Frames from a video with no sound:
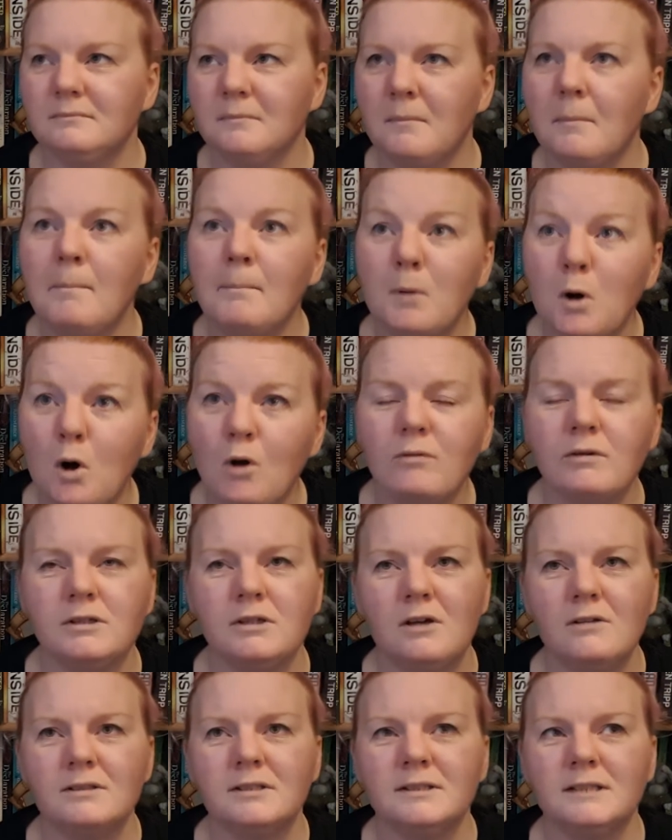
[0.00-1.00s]
more
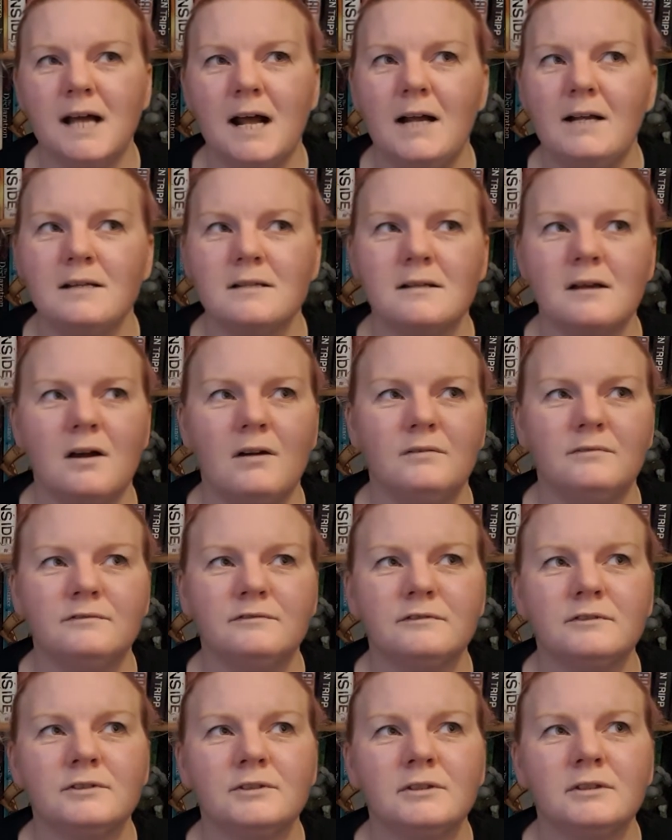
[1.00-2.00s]
along the lines
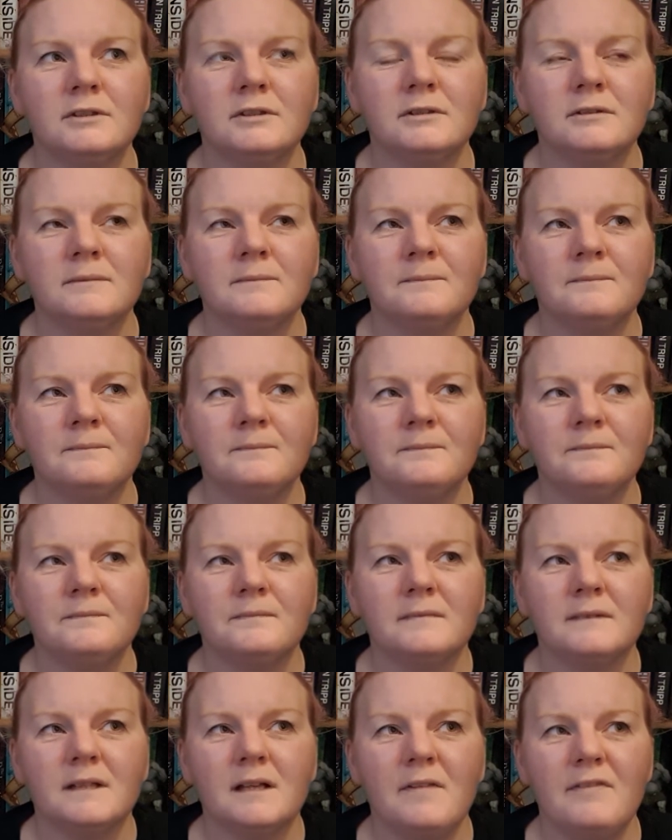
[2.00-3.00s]
of,
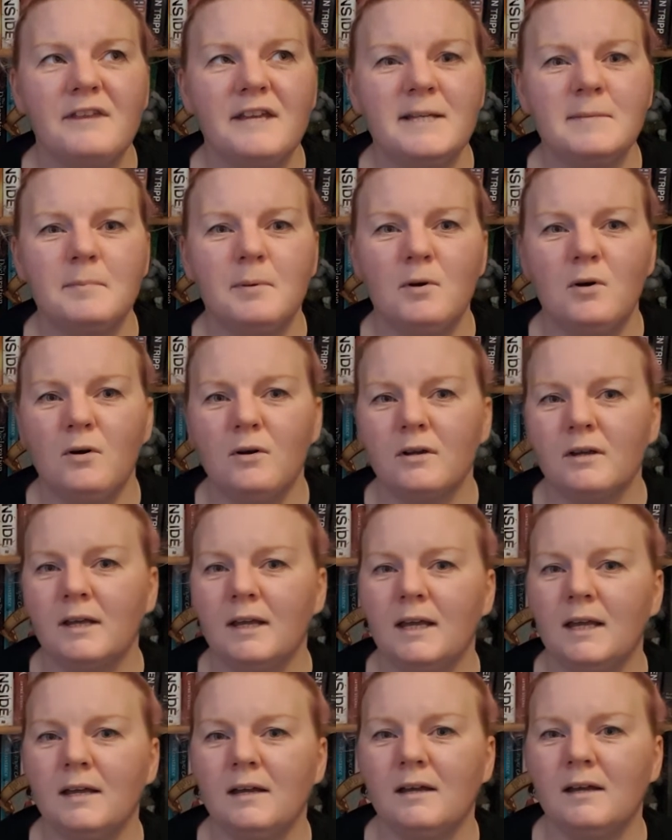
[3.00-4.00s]
this book
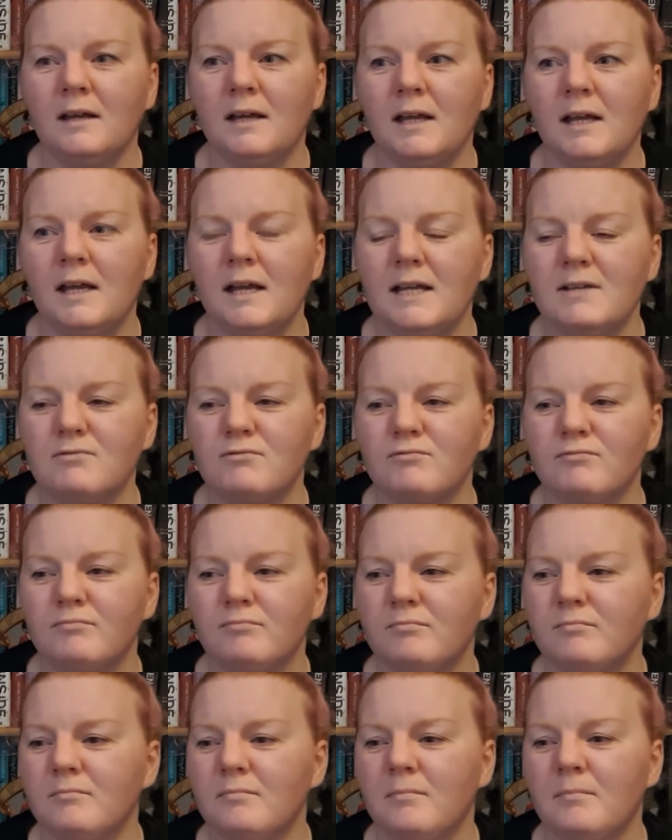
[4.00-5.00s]

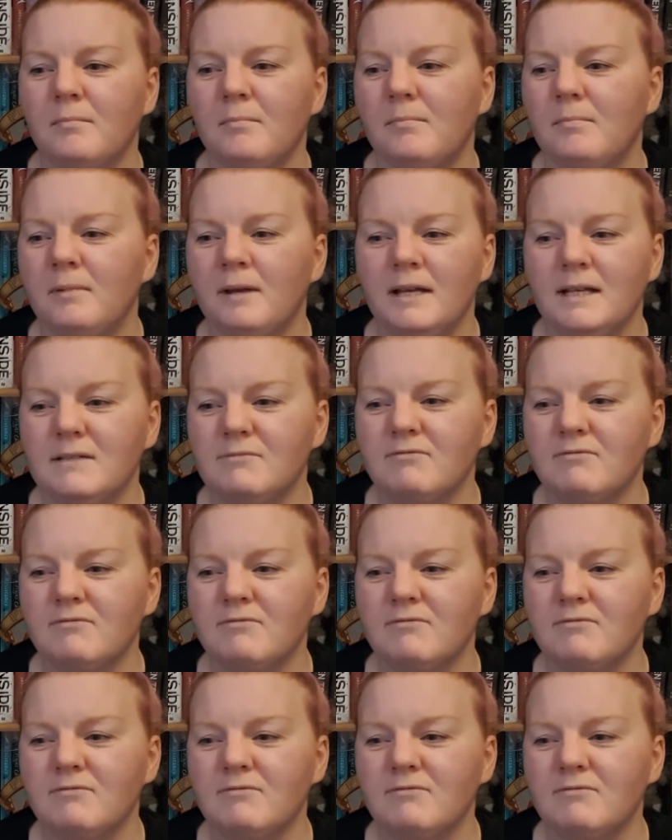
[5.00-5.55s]
is